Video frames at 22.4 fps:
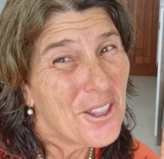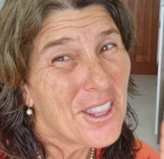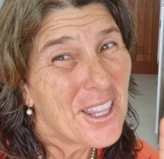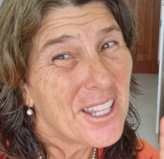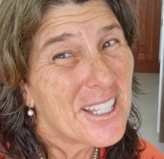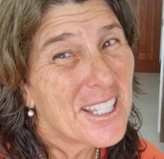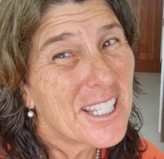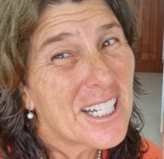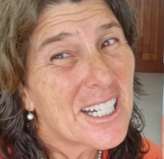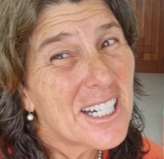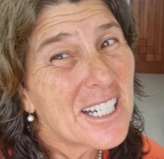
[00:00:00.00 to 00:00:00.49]

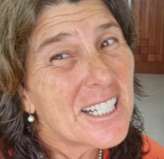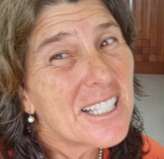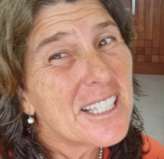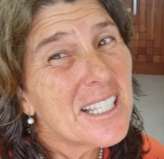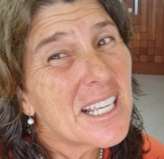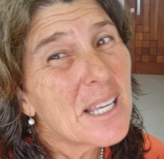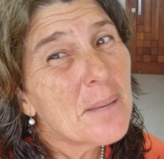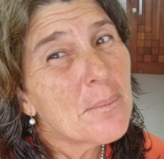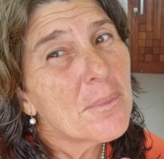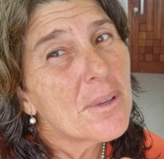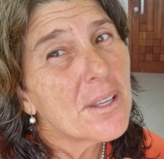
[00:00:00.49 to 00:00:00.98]
The third
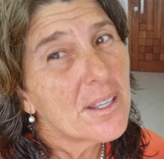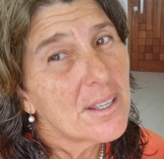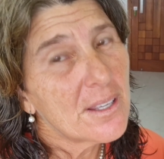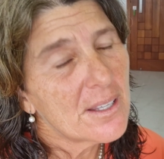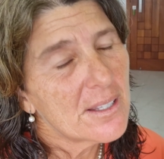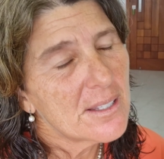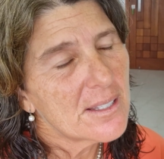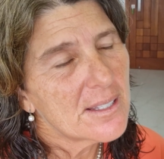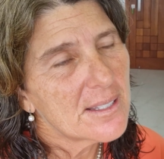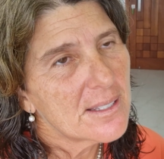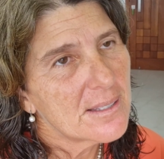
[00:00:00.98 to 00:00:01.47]
tip
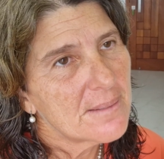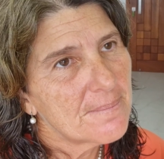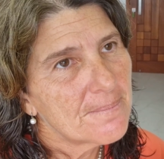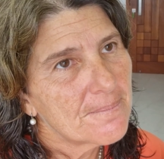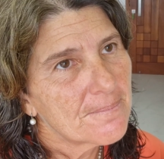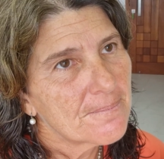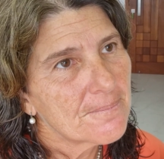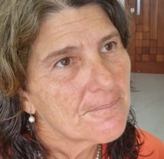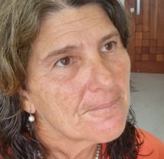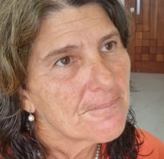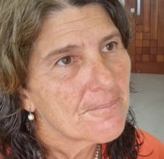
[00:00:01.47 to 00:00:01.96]
is
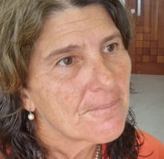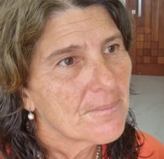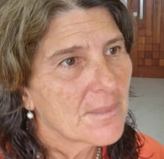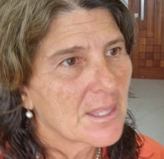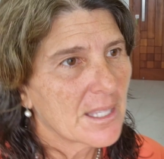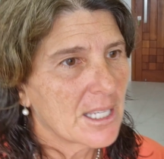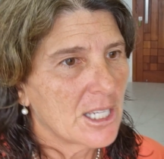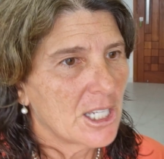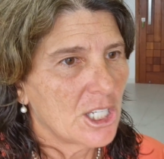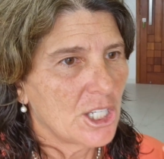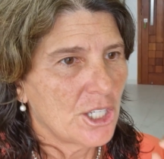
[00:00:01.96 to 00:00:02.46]

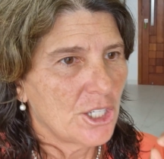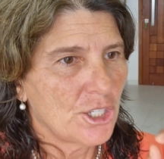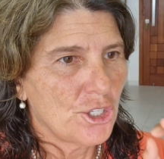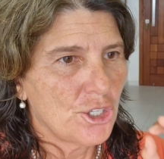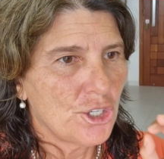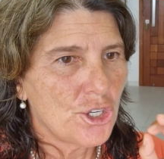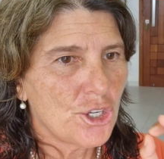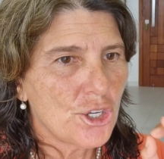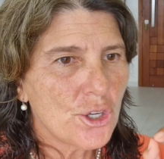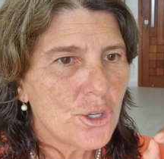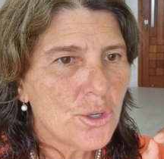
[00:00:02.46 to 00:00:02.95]

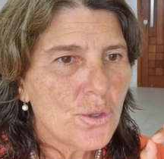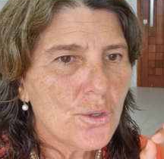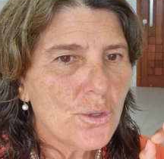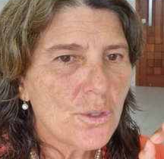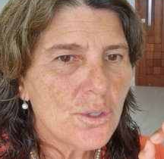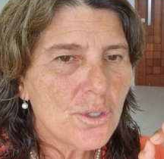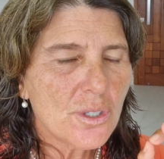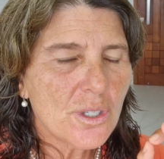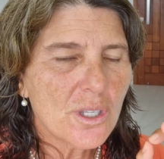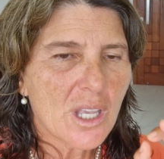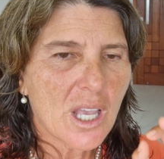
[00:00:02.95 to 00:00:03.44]

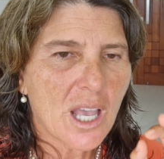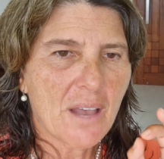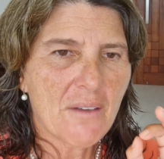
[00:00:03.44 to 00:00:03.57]
choose